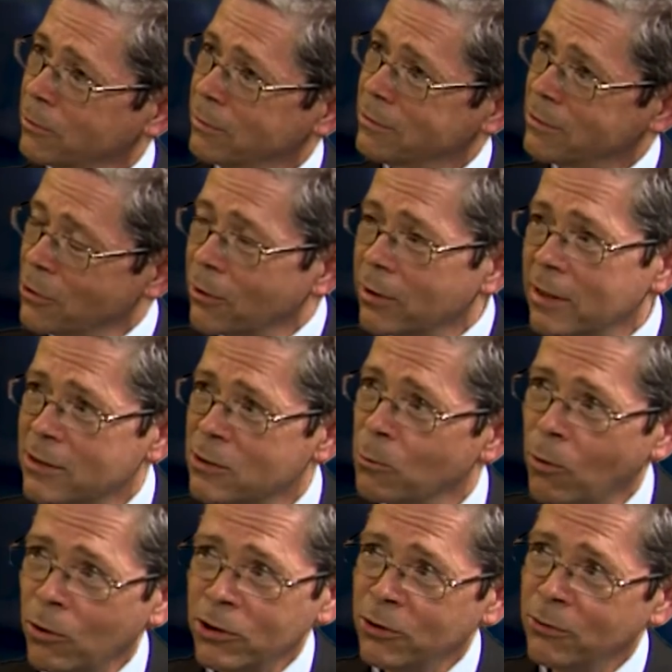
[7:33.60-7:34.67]
turn into
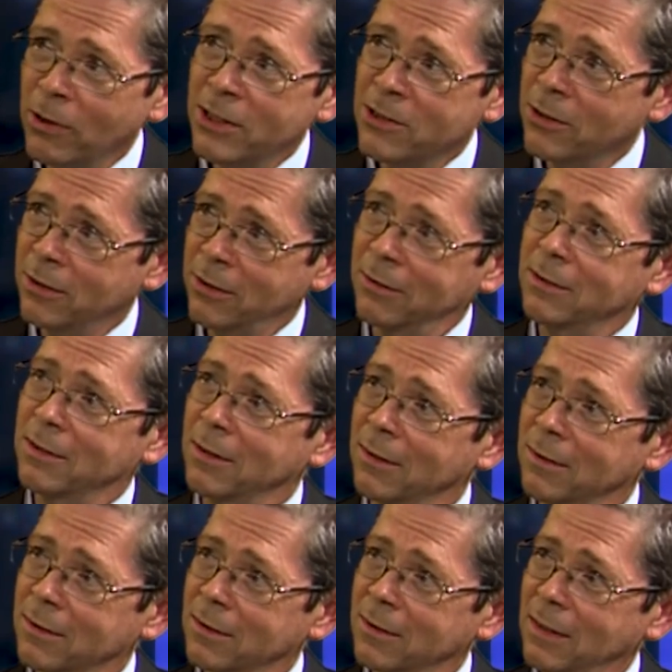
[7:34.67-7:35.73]
one Eurasian
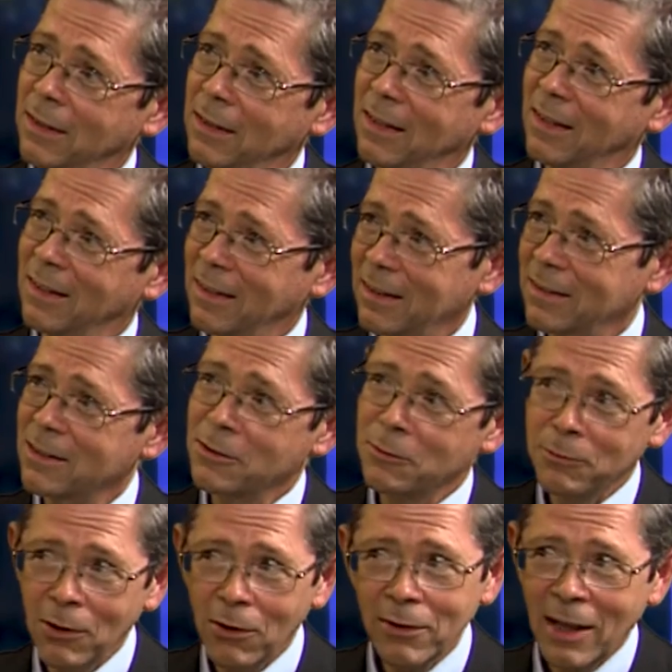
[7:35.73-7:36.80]
continent. And that's
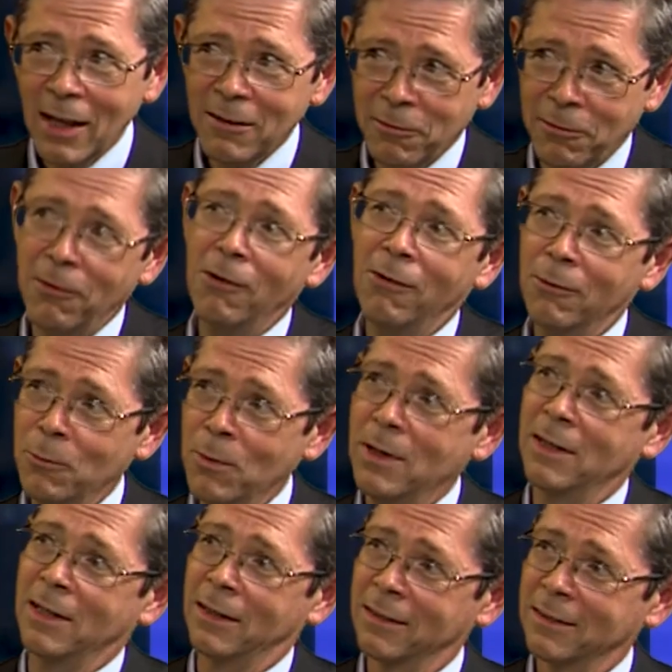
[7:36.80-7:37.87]
not that far
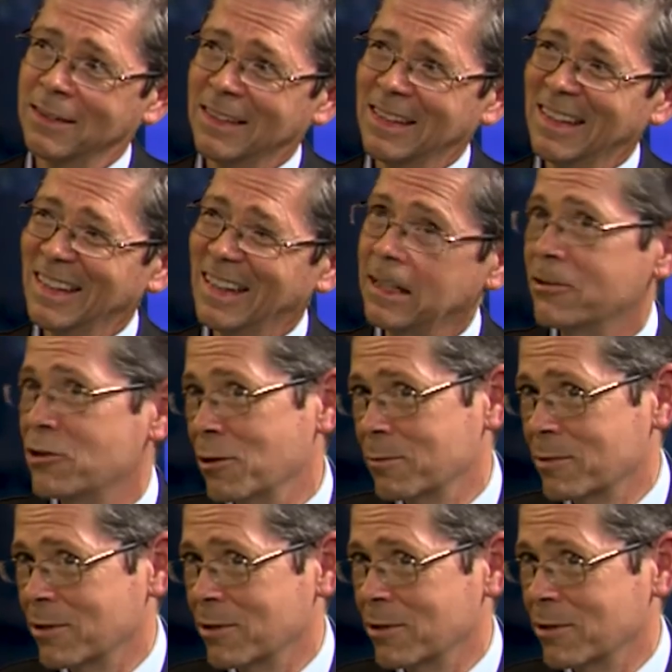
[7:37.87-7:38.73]
away in terms of